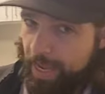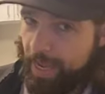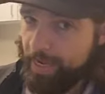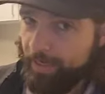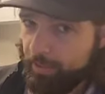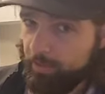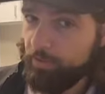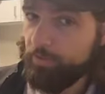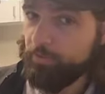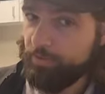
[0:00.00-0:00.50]

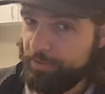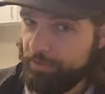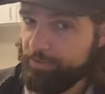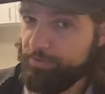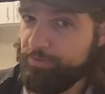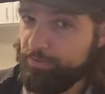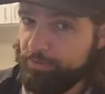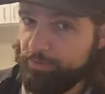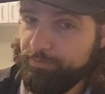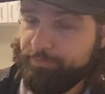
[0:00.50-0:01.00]

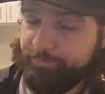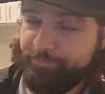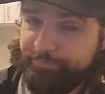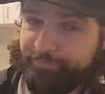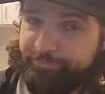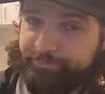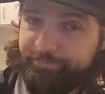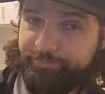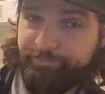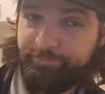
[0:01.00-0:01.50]
increase
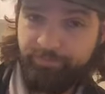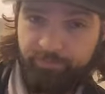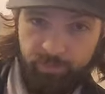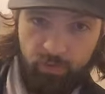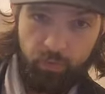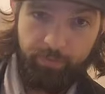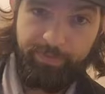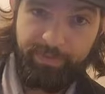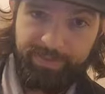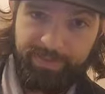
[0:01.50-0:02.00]

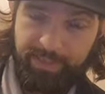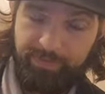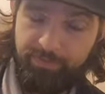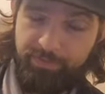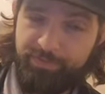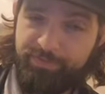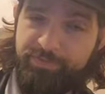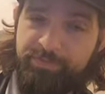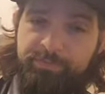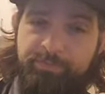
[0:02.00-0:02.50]
your
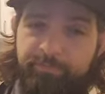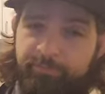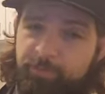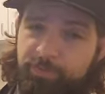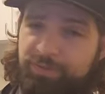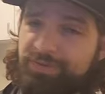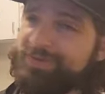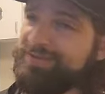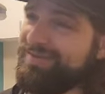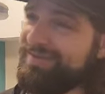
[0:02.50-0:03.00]
metabolism
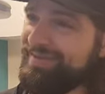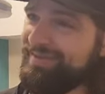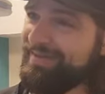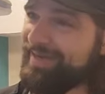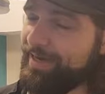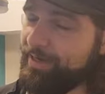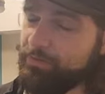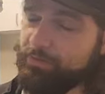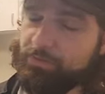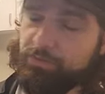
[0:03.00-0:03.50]
versus the
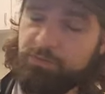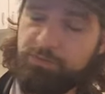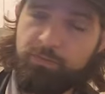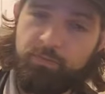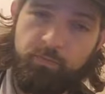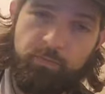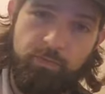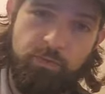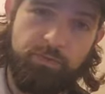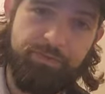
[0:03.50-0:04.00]
downers
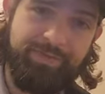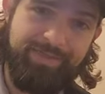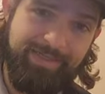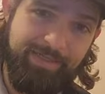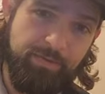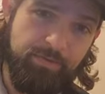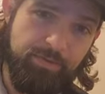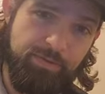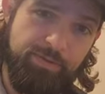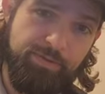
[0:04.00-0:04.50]
will
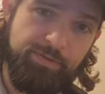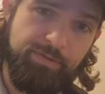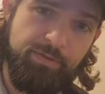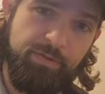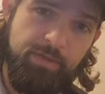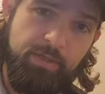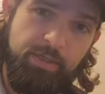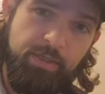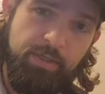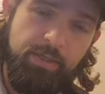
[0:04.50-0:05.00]
decrease
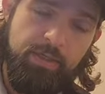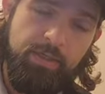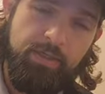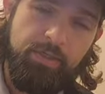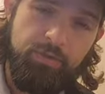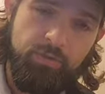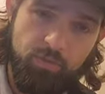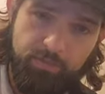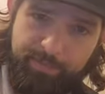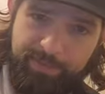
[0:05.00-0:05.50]

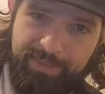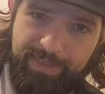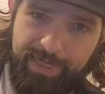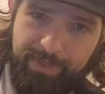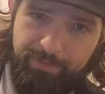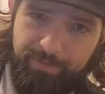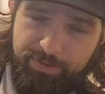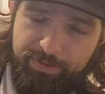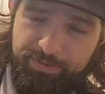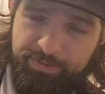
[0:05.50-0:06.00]
your
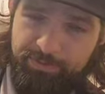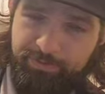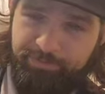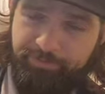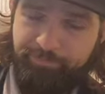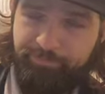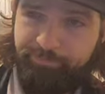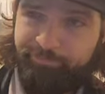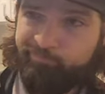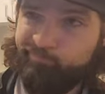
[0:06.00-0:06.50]
metabolism.
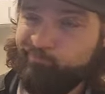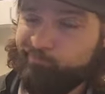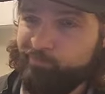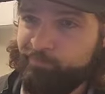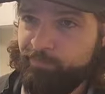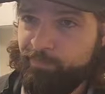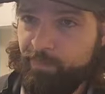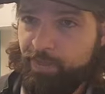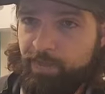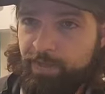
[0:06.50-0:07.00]

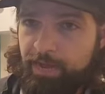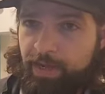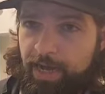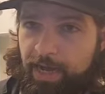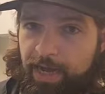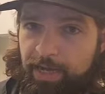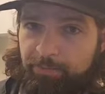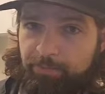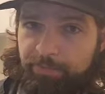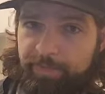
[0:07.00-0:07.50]

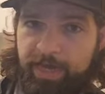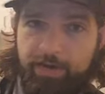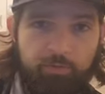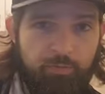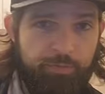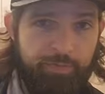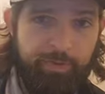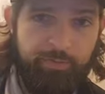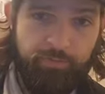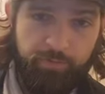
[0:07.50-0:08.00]
That
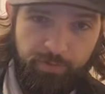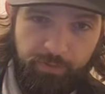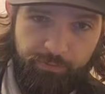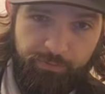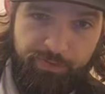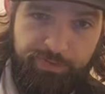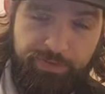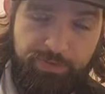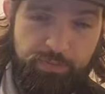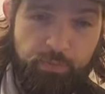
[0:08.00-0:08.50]
would be one of the
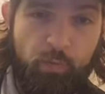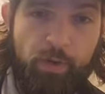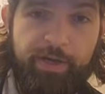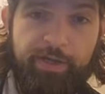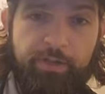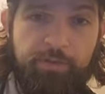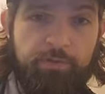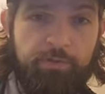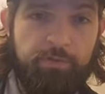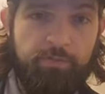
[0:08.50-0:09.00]
reasons why
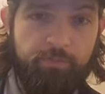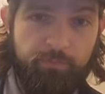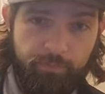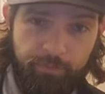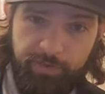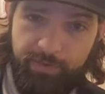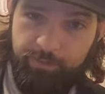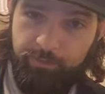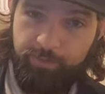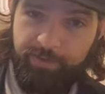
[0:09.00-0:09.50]
you would
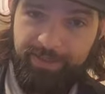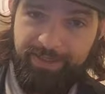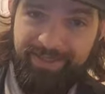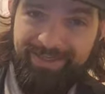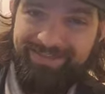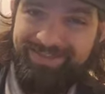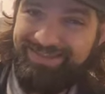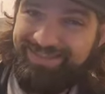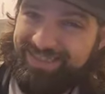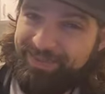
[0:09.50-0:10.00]
really want to get
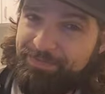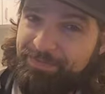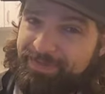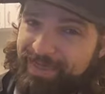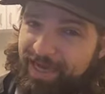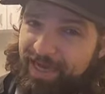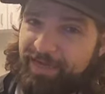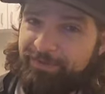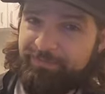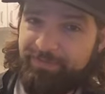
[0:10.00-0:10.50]
a deep
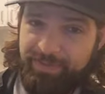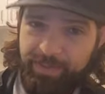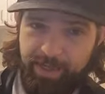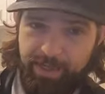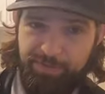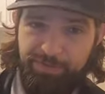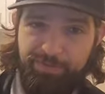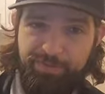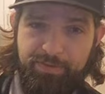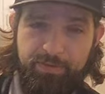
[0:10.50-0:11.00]
dive
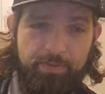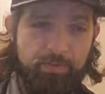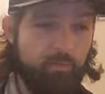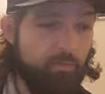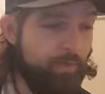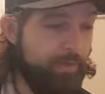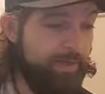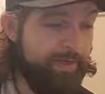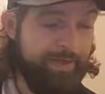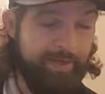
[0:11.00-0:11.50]
test
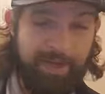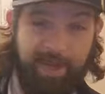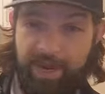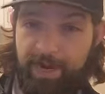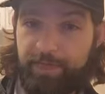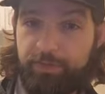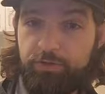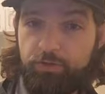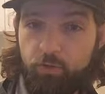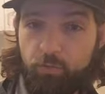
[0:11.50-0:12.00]
with a
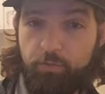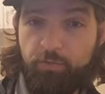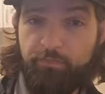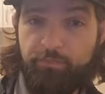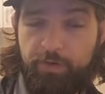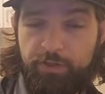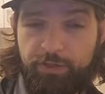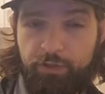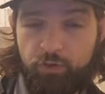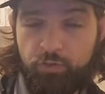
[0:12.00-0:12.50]
actual
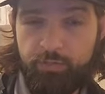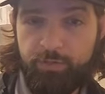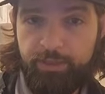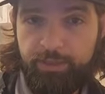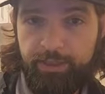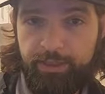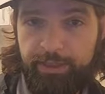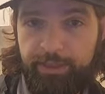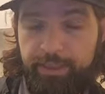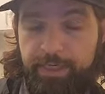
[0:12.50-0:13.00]
professional
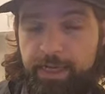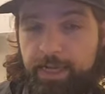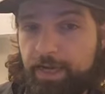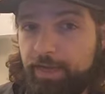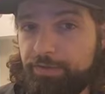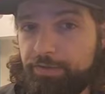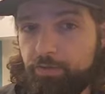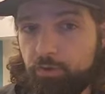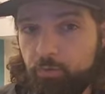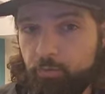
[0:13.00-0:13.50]
machine
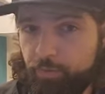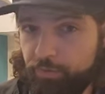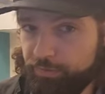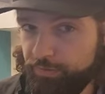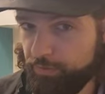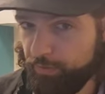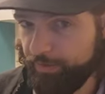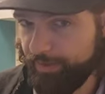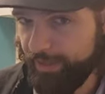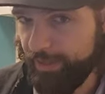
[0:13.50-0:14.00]
as to
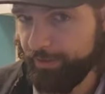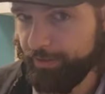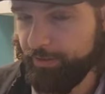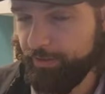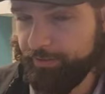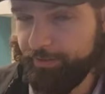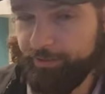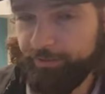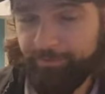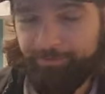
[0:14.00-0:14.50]
opposed to a
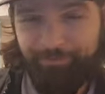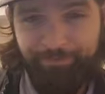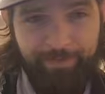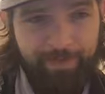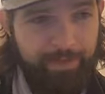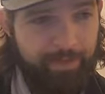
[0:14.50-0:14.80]
calculator,